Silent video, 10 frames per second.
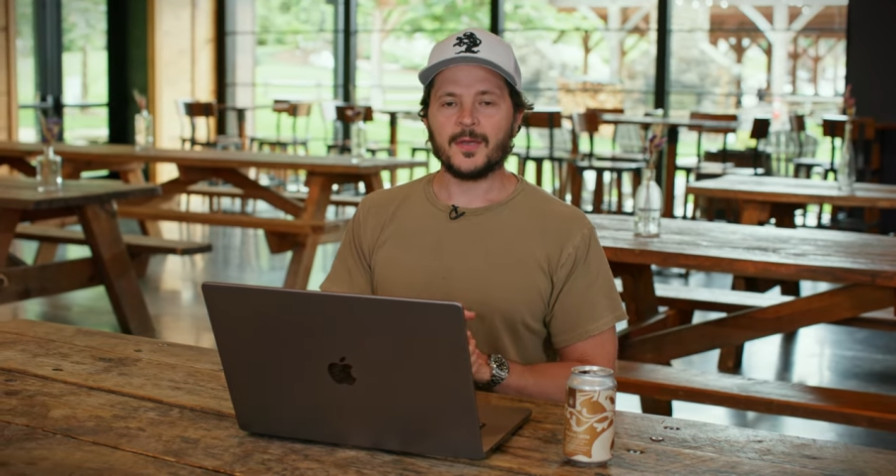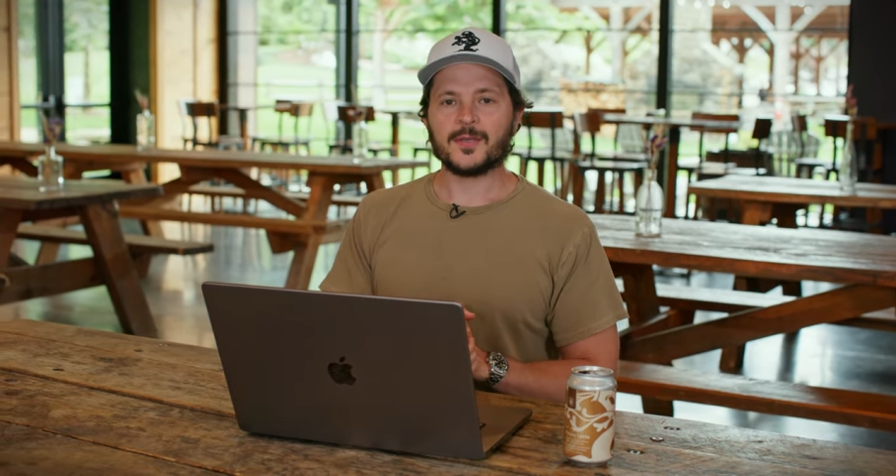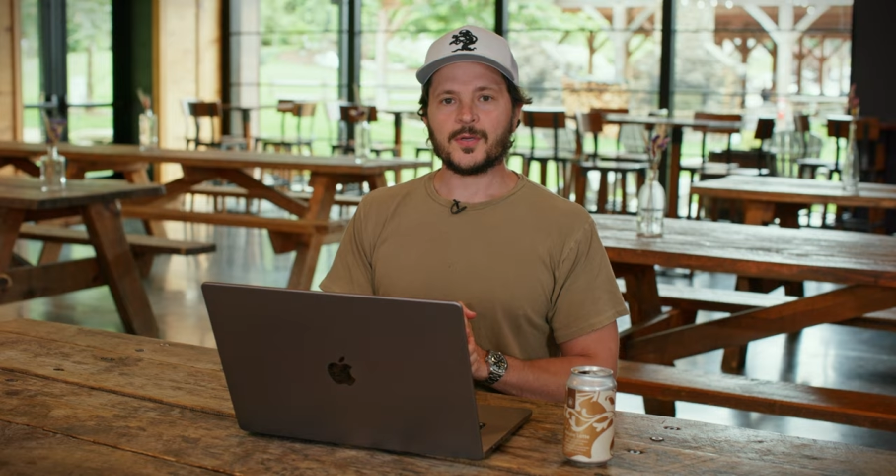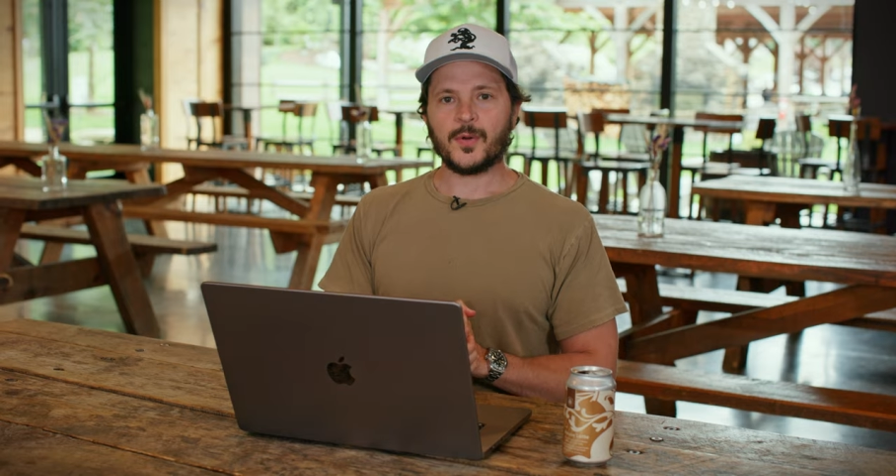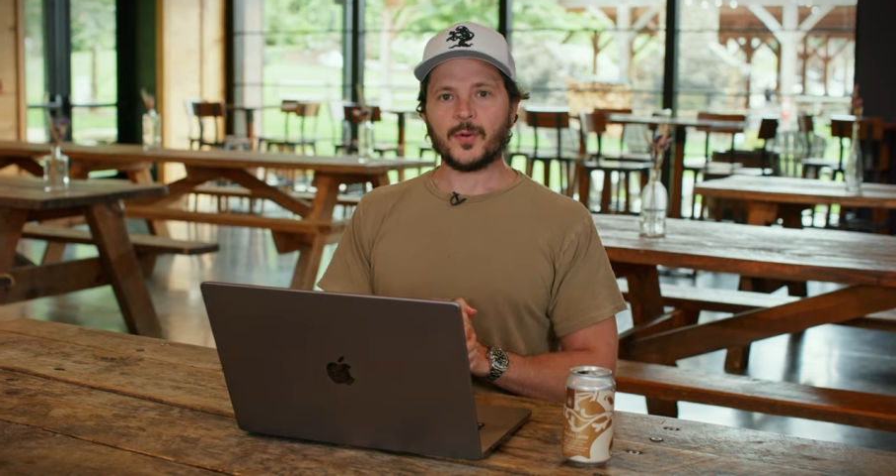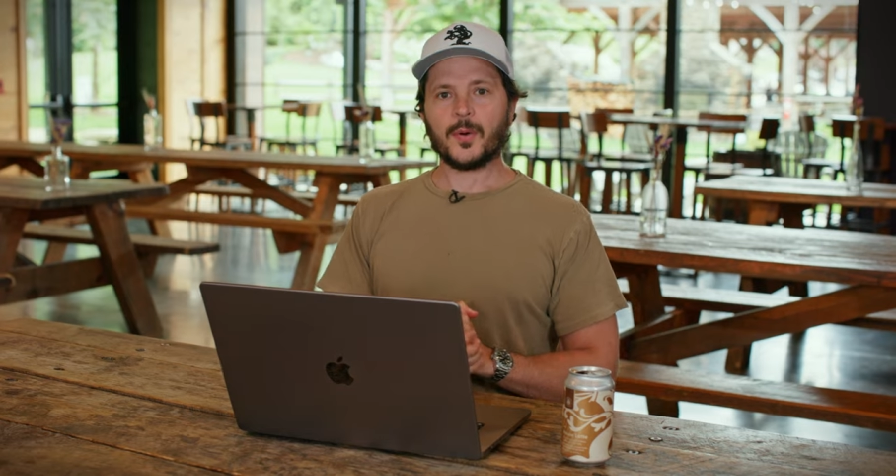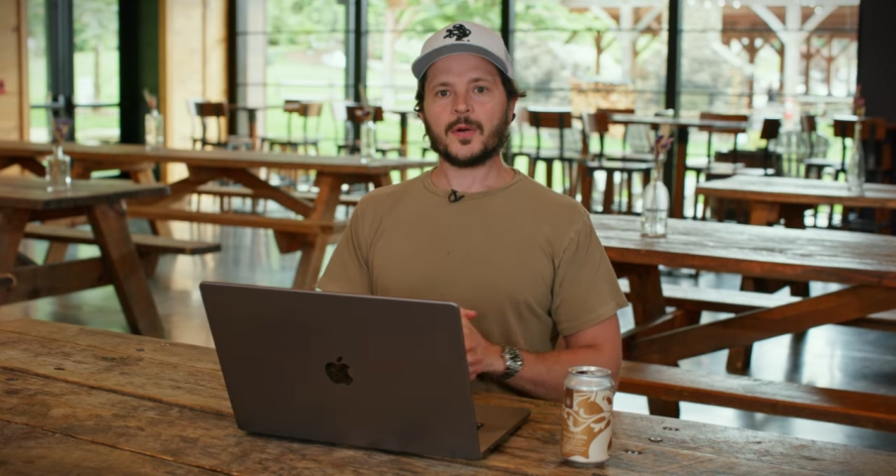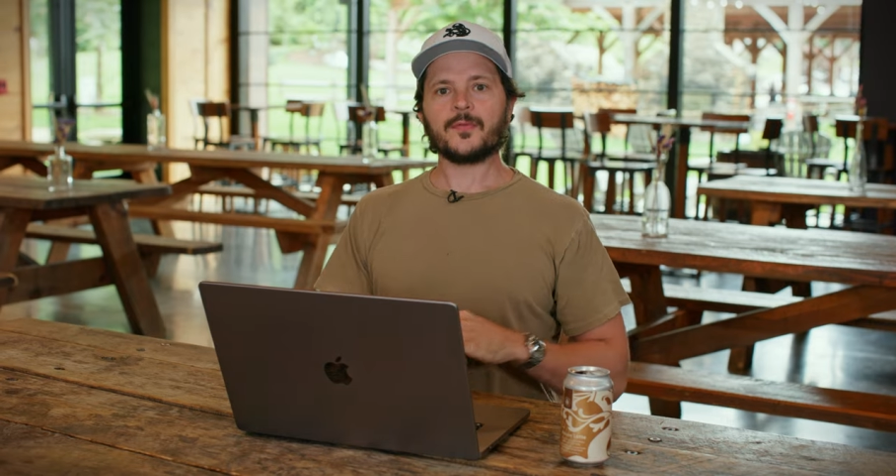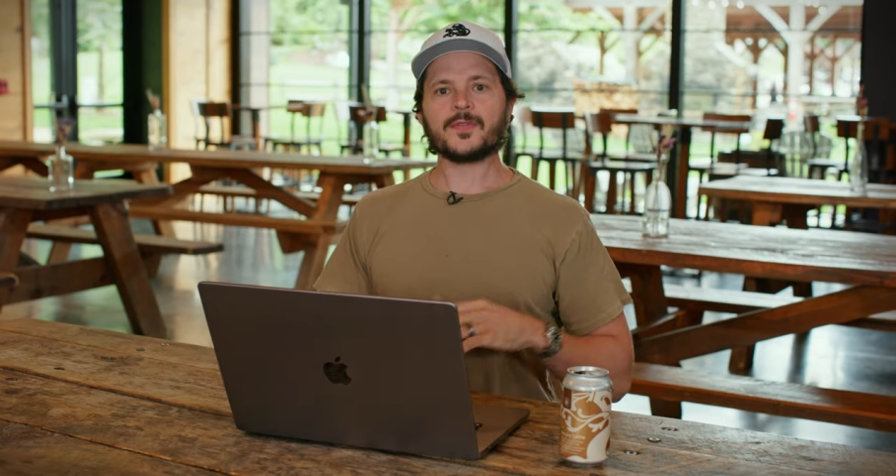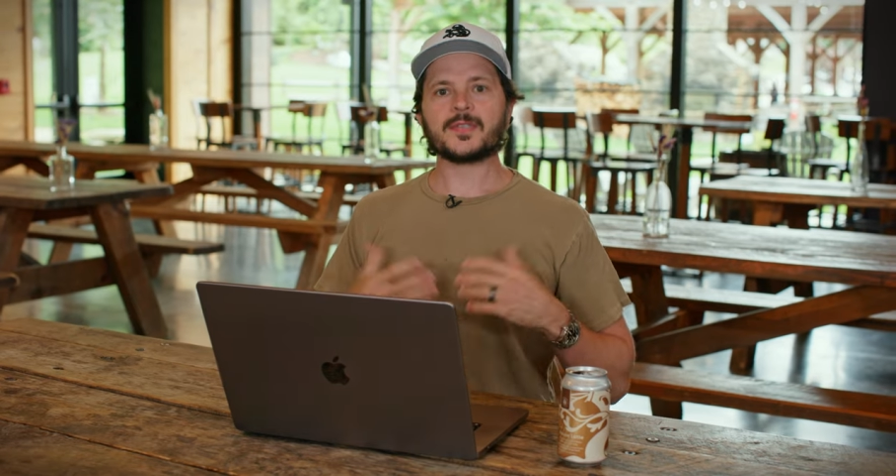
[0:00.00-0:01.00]
So in
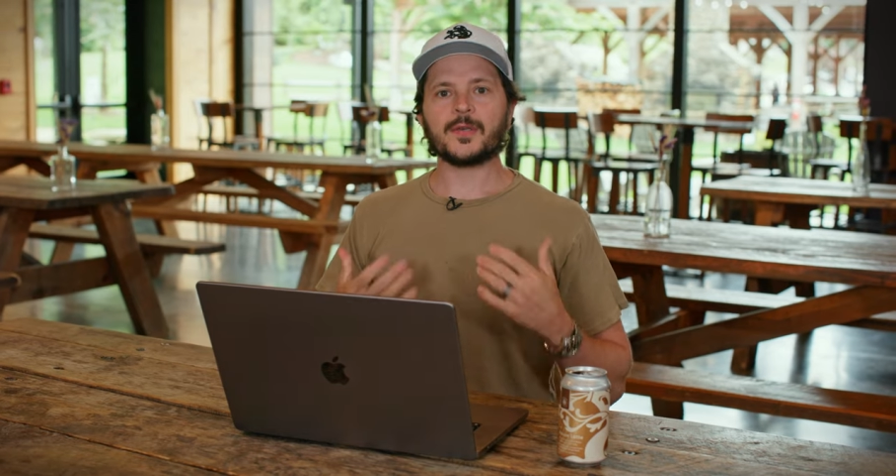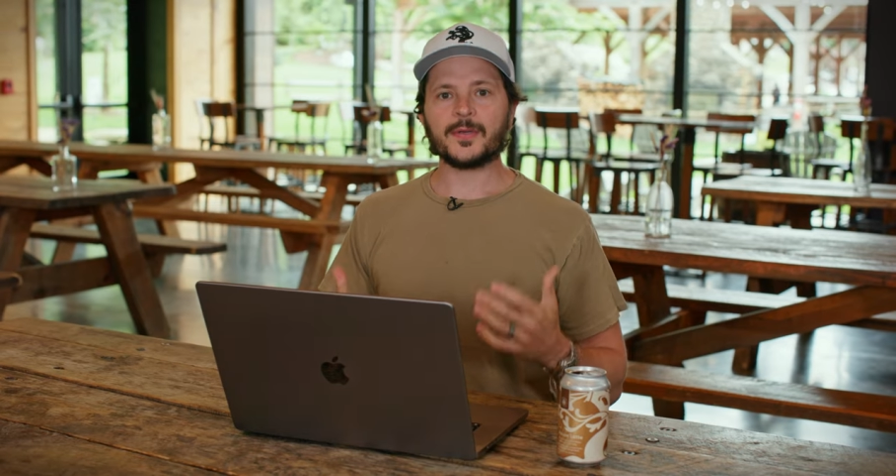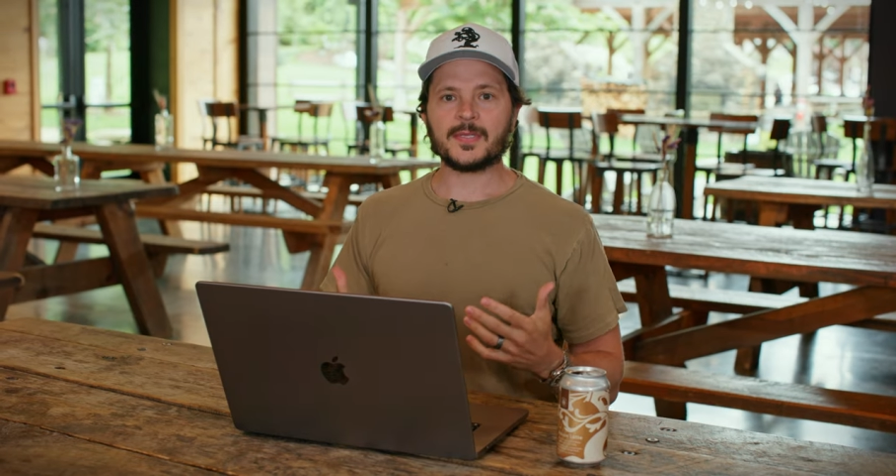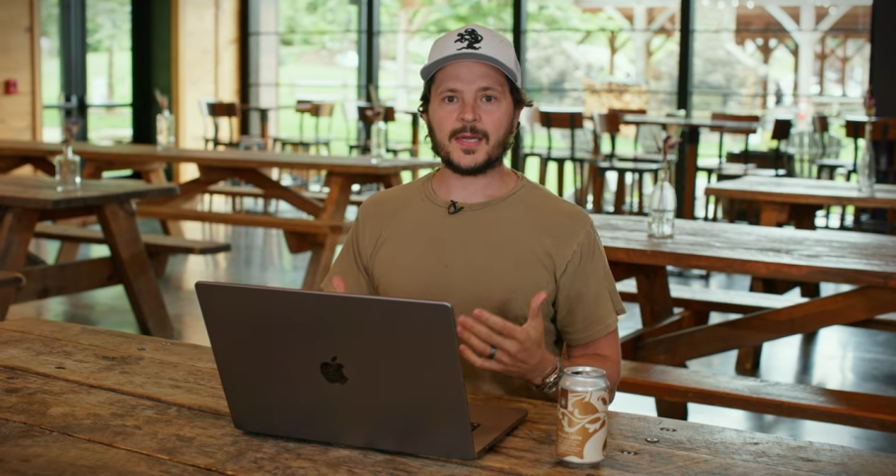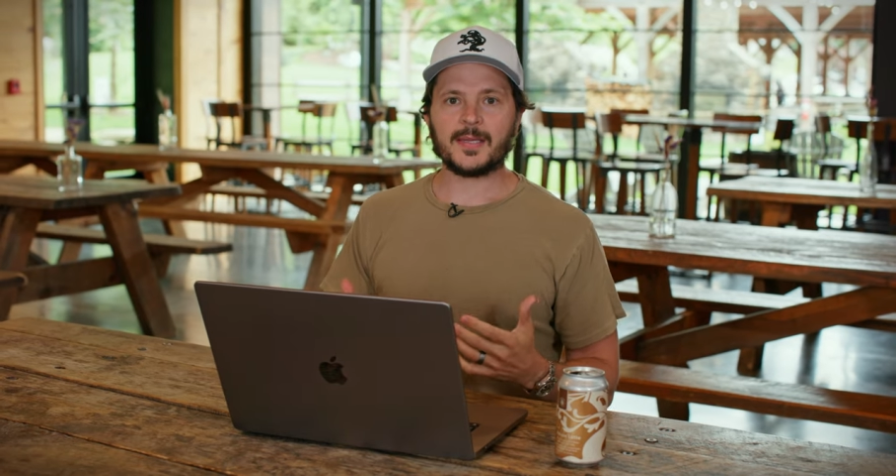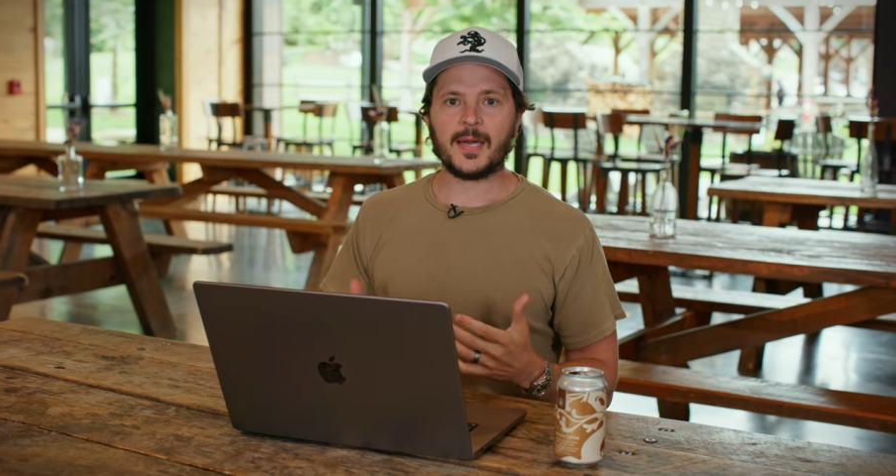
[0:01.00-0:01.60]
order to facilitate